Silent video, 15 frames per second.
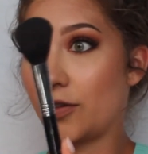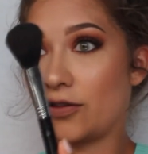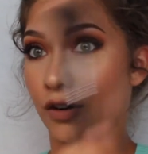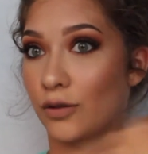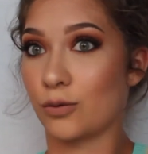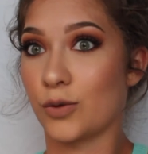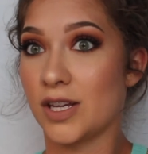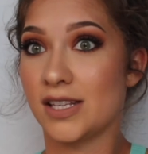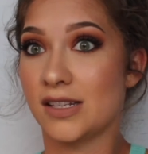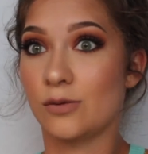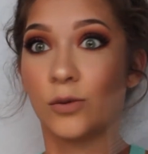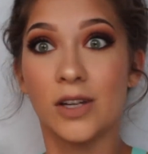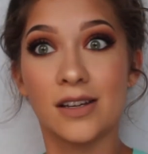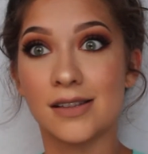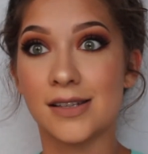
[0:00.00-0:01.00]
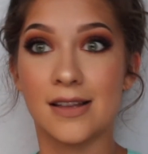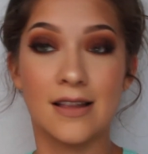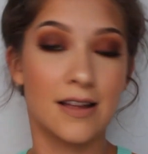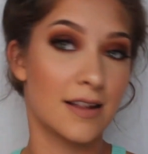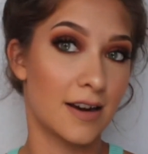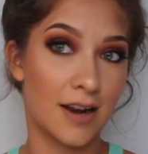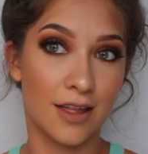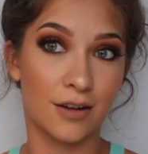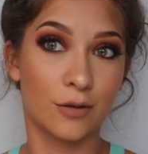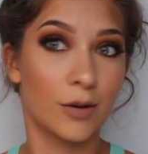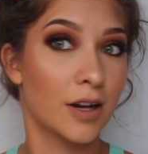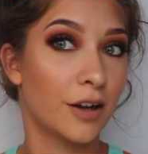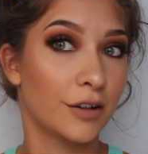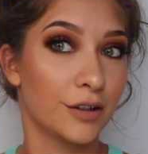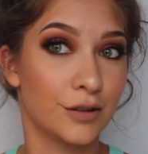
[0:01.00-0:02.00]
for weeks and weeks, and then another
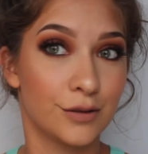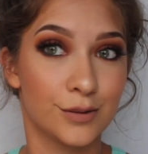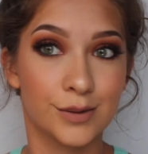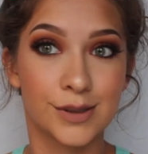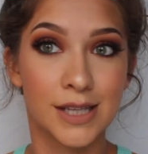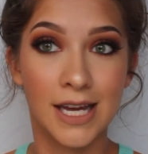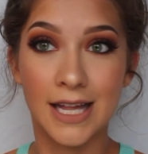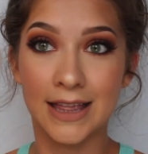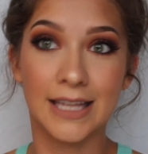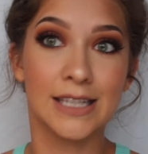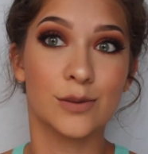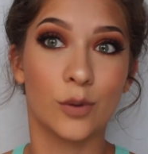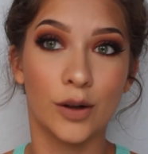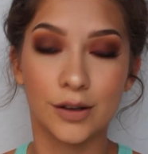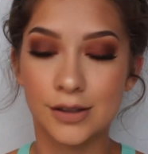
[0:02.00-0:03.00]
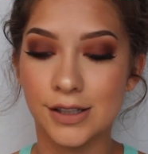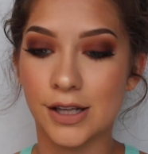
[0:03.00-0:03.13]
one I'll use this one.